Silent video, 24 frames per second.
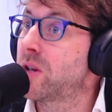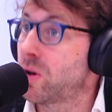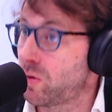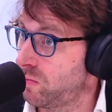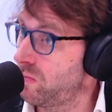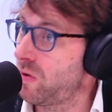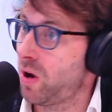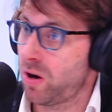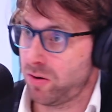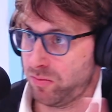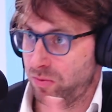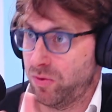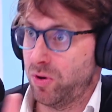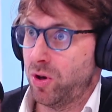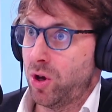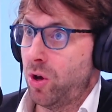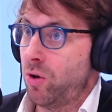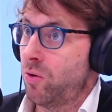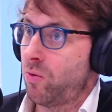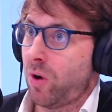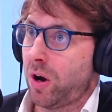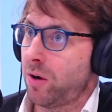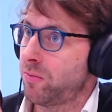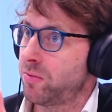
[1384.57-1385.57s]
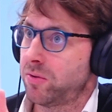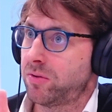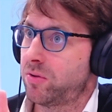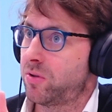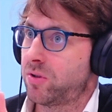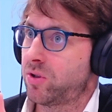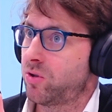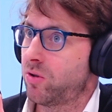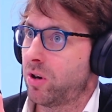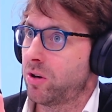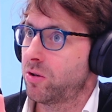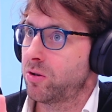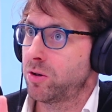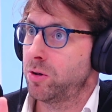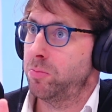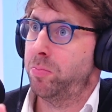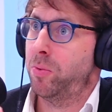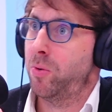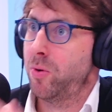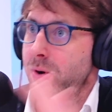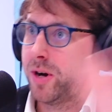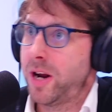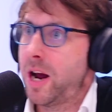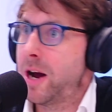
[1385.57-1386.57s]
I would struggle to
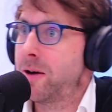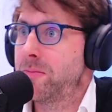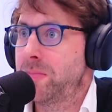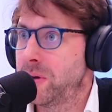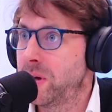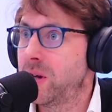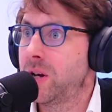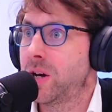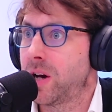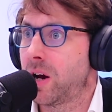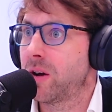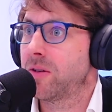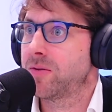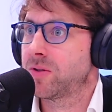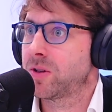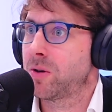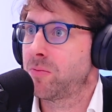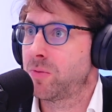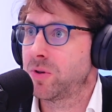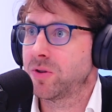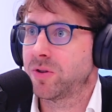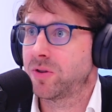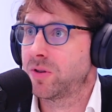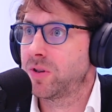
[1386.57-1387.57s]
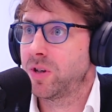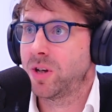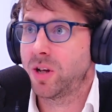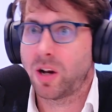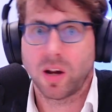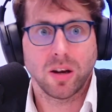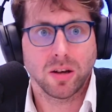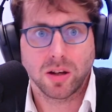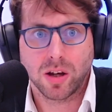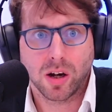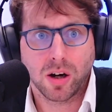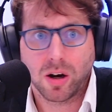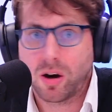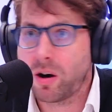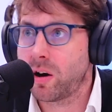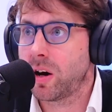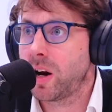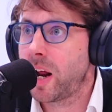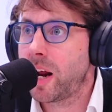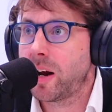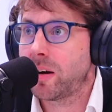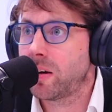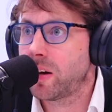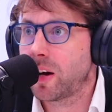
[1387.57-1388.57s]
point out, but you know, if someone's, you know, you
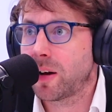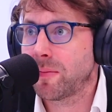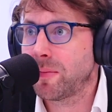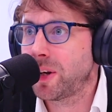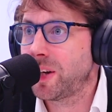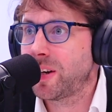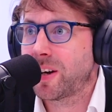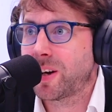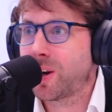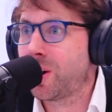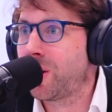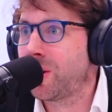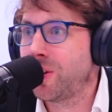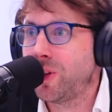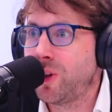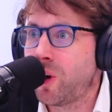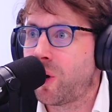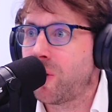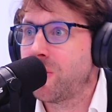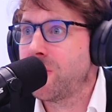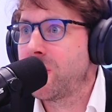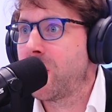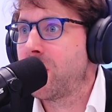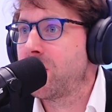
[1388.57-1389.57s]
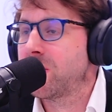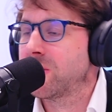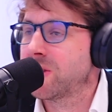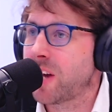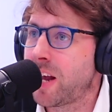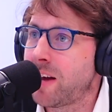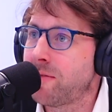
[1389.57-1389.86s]
can't help. I mean, you can't not notice.